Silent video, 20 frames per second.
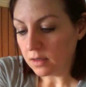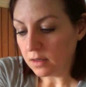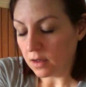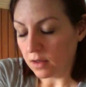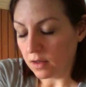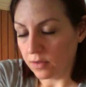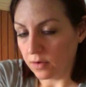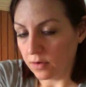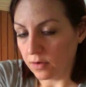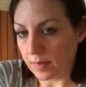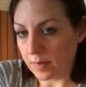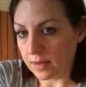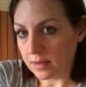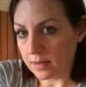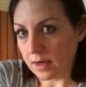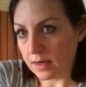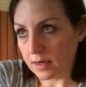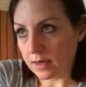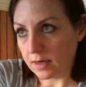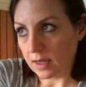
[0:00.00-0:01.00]
although my
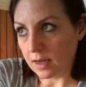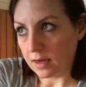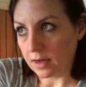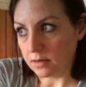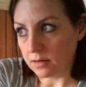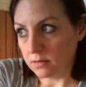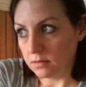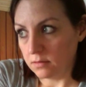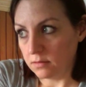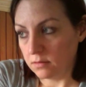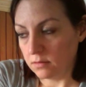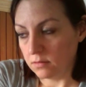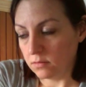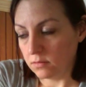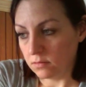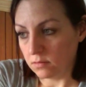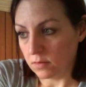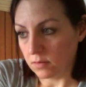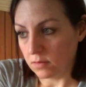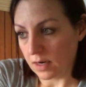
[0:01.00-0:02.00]
lidocaine
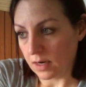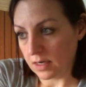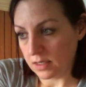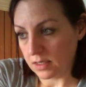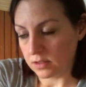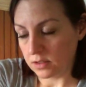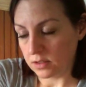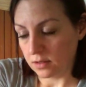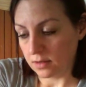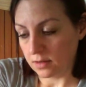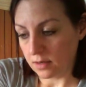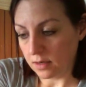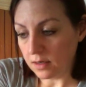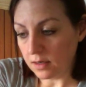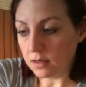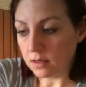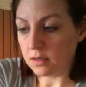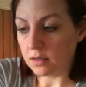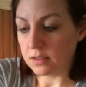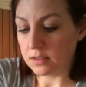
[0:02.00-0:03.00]
where I insert the
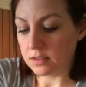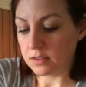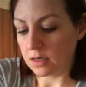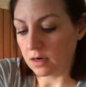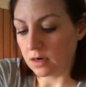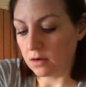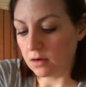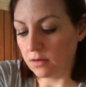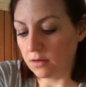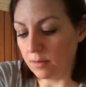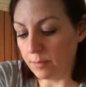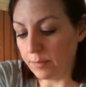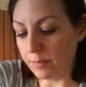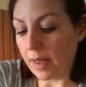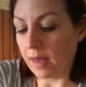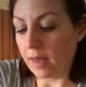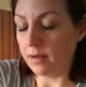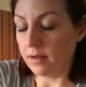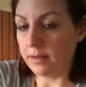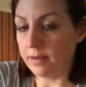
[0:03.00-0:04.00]
needle is sterile, the
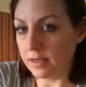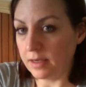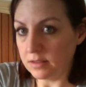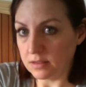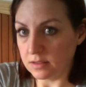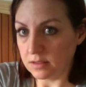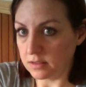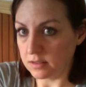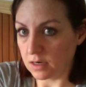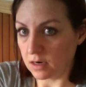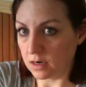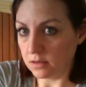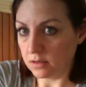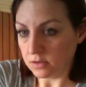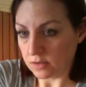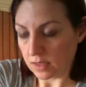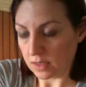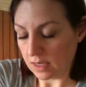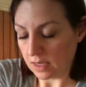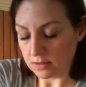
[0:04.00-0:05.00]
bottle isn't sterile,
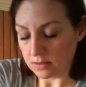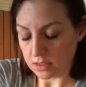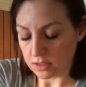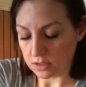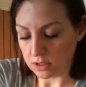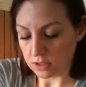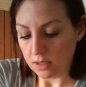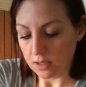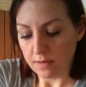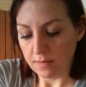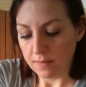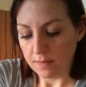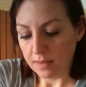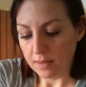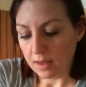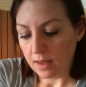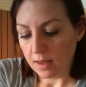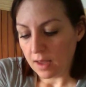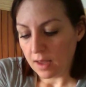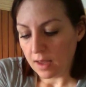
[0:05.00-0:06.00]
so I can't touch it.
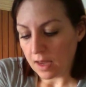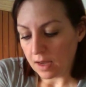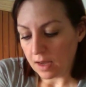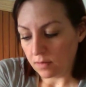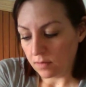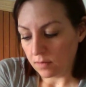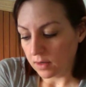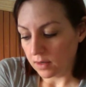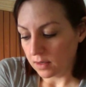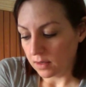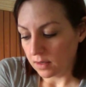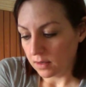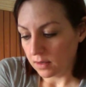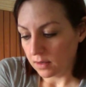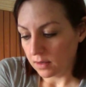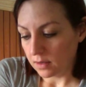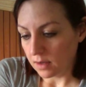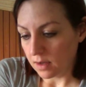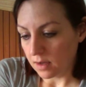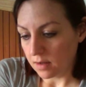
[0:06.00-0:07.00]
I would
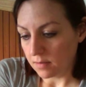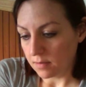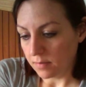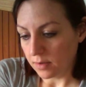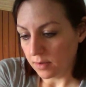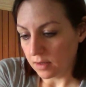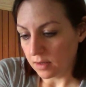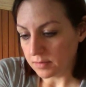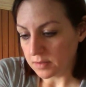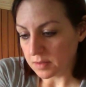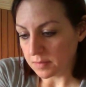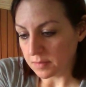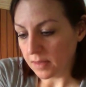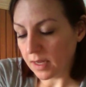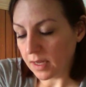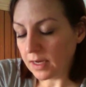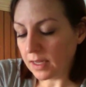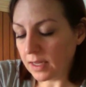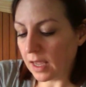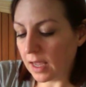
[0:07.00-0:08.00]
pull up some
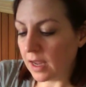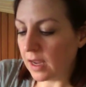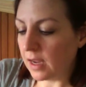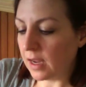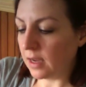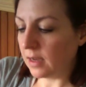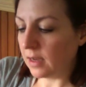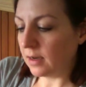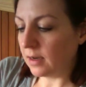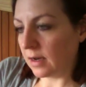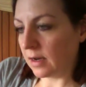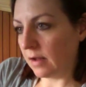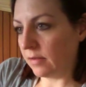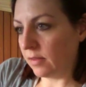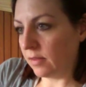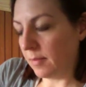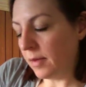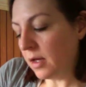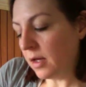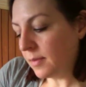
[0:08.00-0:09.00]
lidocaine, get out
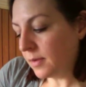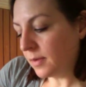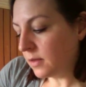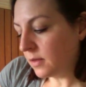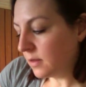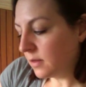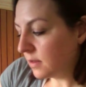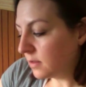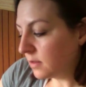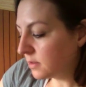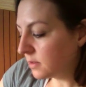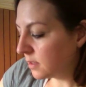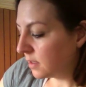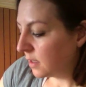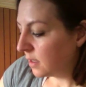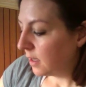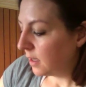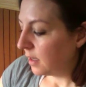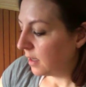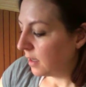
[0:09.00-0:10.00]
the bubbles,
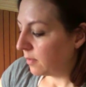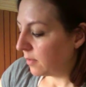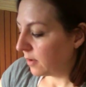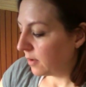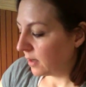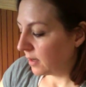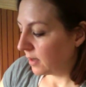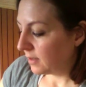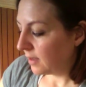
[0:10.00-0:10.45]
put it